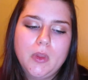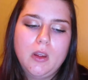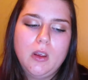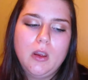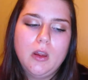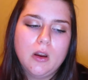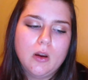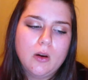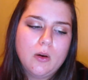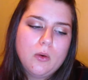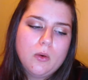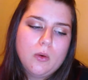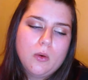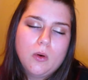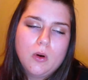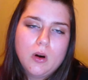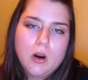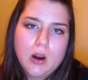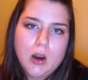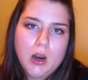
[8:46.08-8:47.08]
you know,
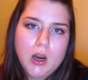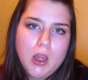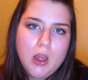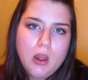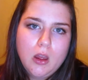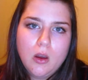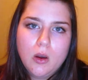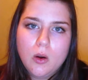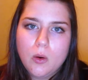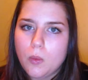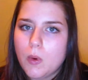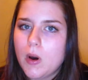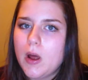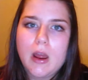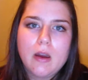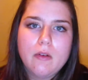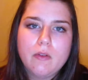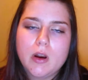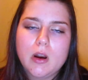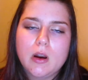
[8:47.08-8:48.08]
or
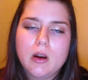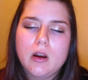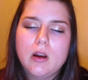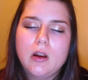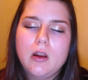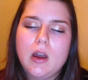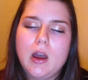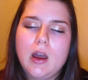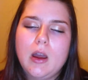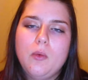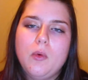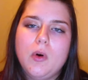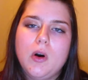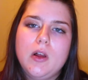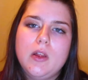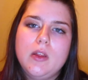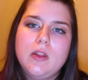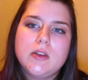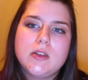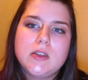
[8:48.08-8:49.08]
whatever. I
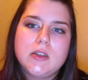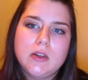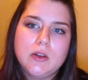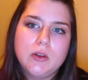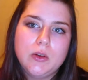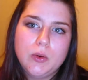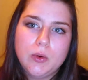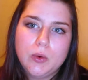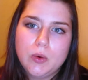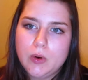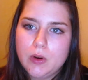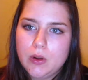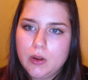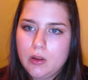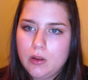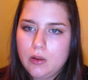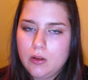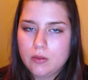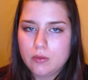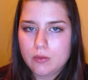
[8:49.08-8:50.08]
want to
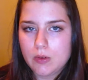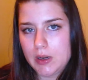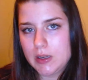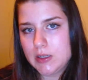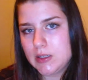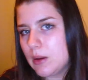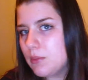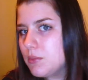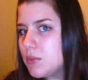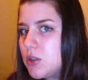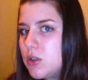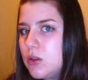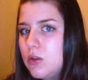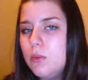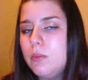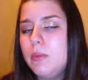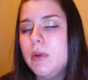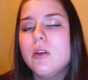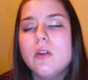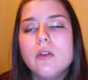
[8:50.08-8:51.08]
raise up 2
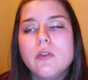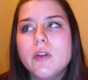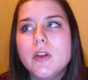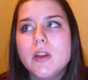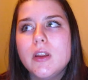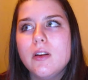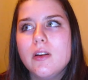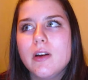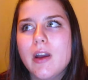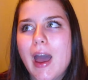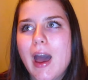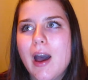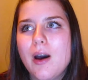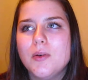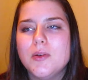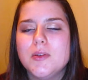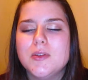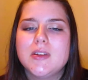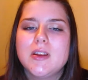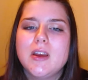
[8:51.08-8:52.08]
beautiful little
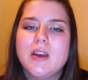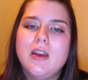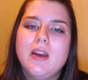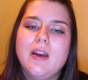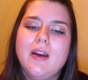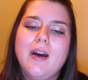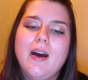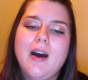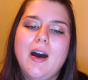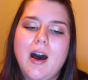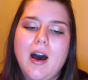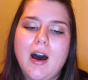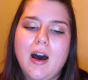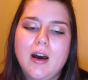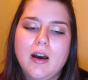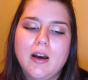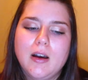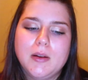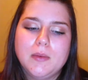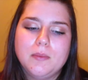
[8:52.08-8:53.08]
cows.
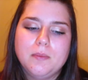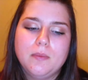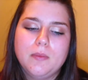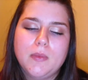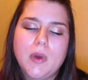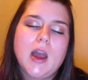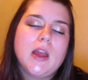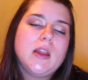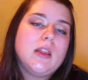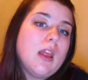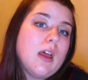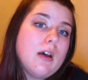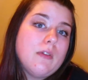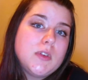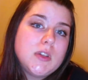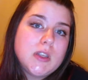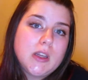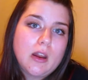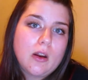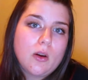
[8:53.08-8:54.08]
I'd
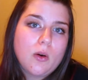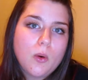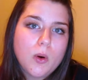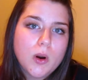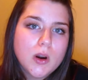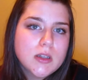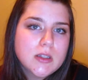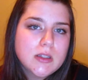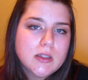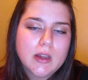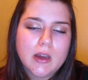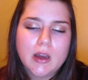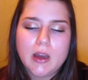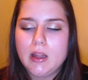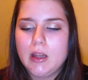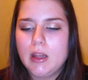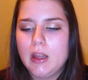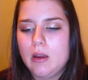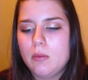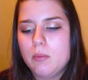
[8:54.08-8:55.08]
love to get a horse. I
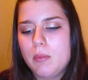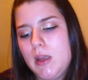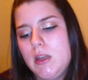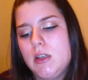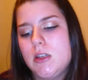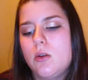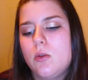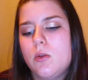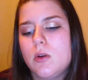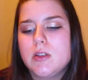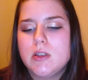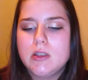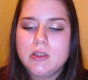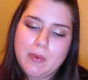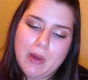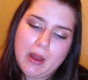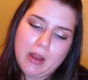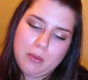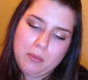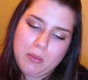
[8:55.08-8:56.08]
like painted horses,
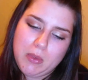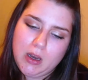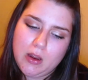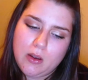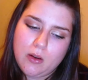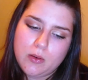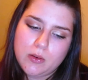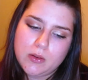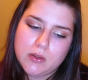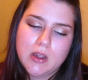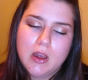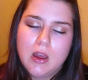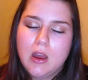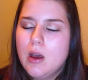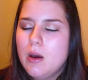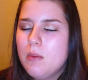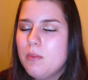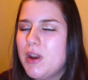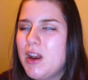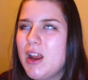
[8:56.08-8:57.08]
palominos,
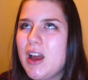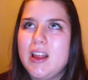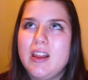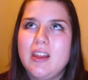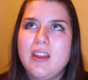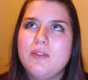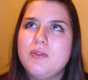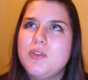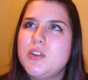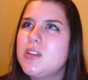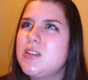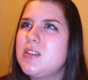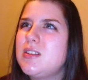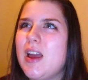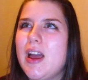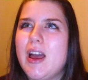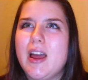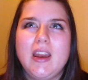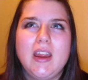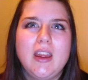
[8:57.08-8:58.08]
but I love just
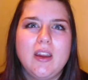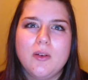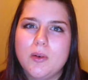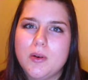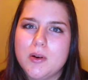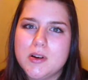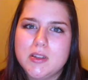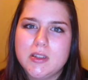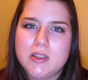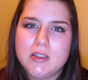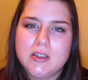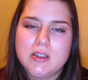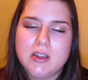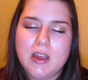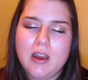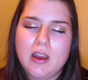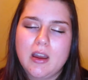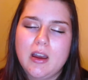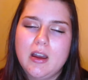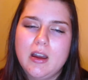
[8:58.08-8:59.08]
any horses.
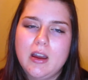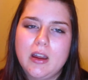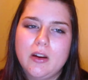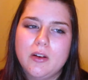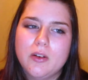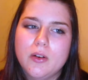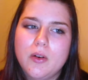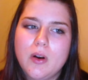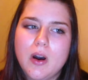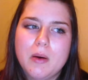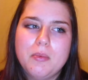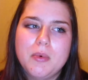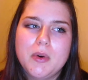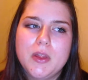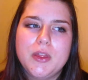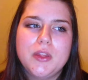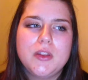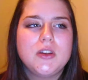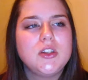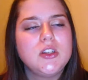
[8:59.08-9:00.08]
Like, I grew up
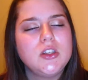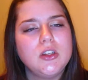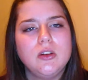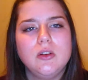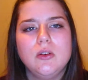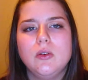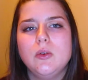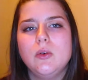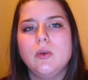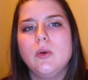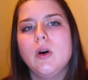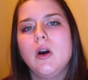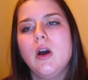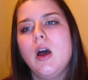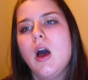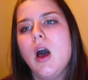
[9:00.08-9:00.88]
with 2